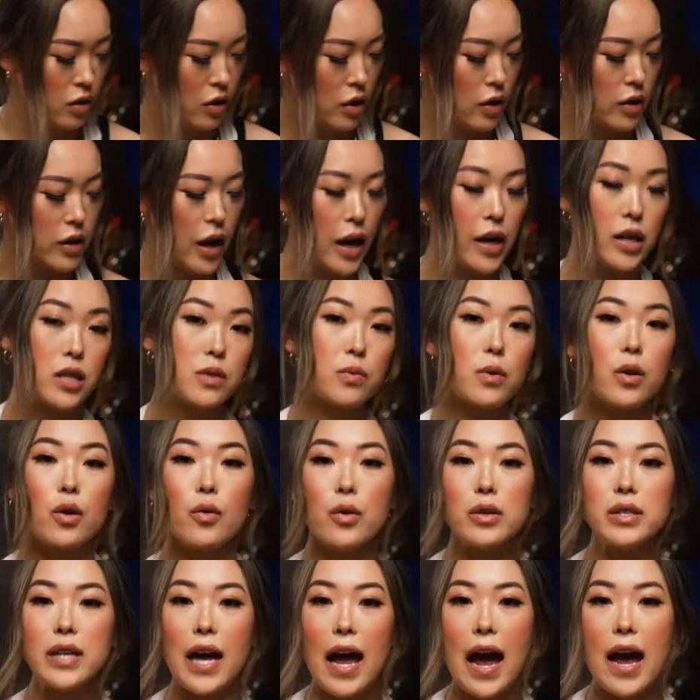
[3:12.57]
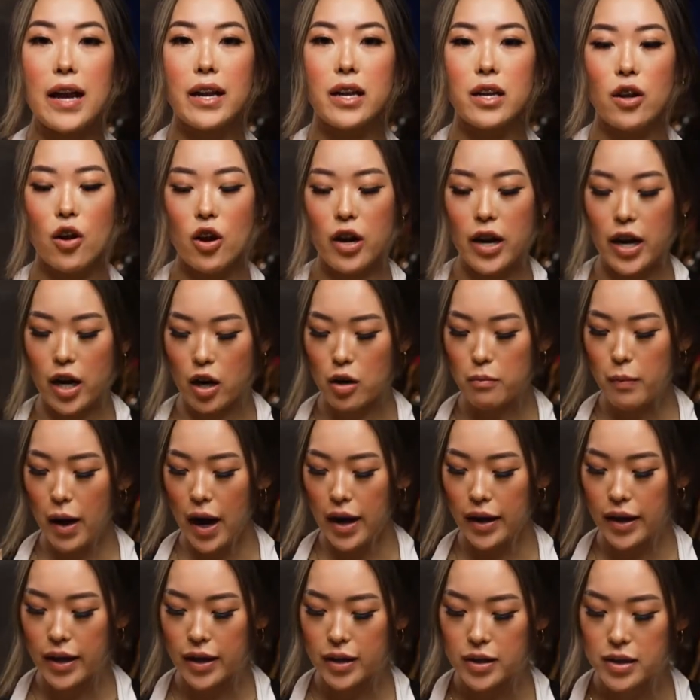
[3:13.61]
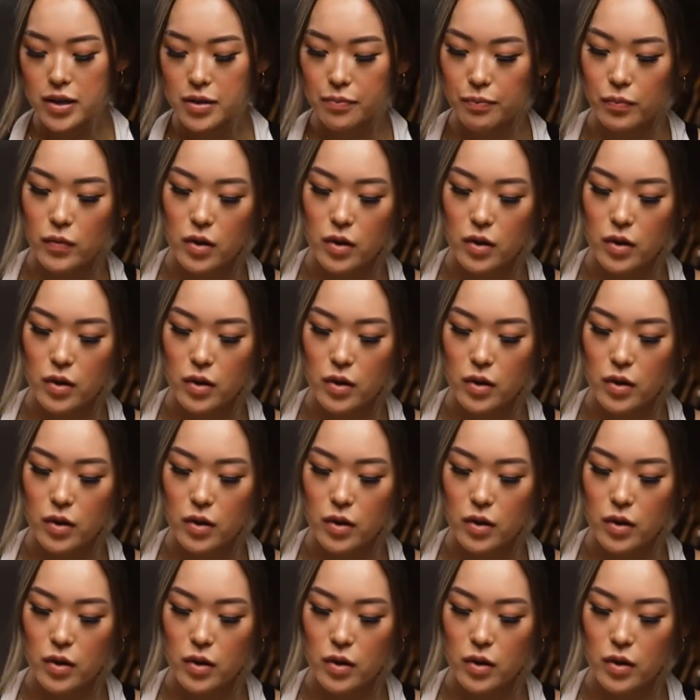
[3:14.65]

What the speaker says: Next, we're going to add in our aromatics,